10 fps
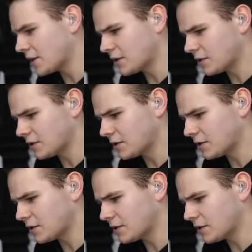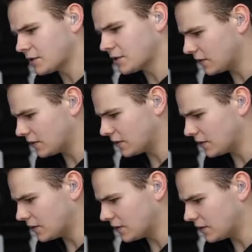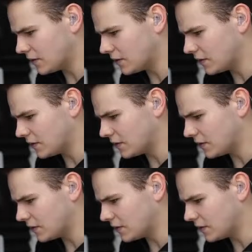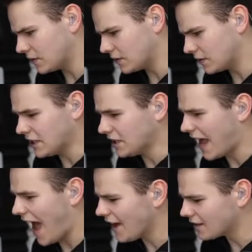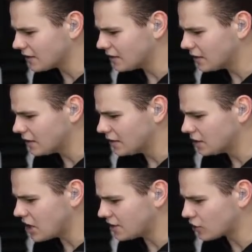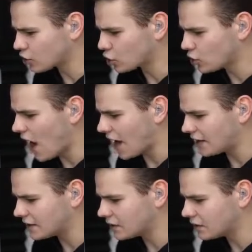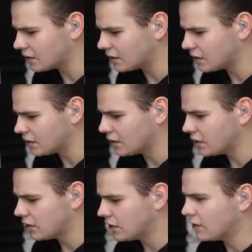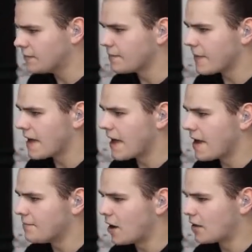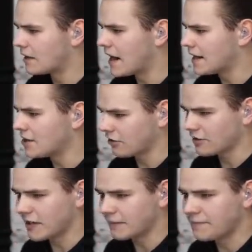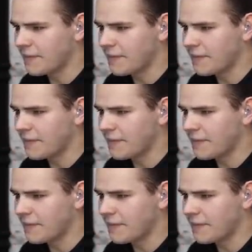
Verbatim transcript: Yeah, oh, you you're, you're mostly here. Uh, did he hear that? Jesus Christ. Uh, all right, interesting.